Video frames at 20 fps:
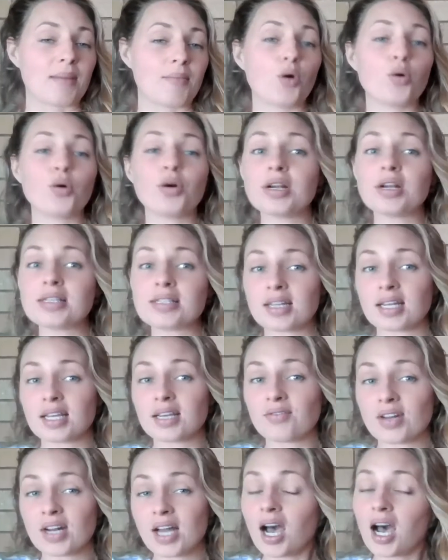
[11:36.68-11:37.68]
Or is it
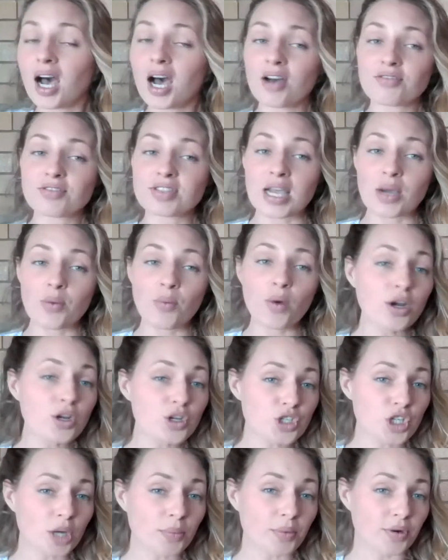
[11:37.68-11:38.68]
even a half-day
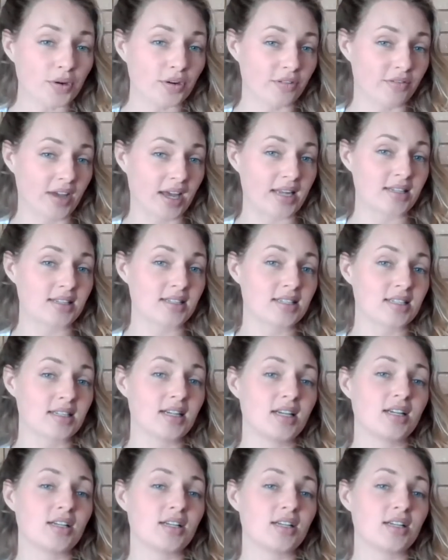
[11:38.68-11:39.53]
workshop or event?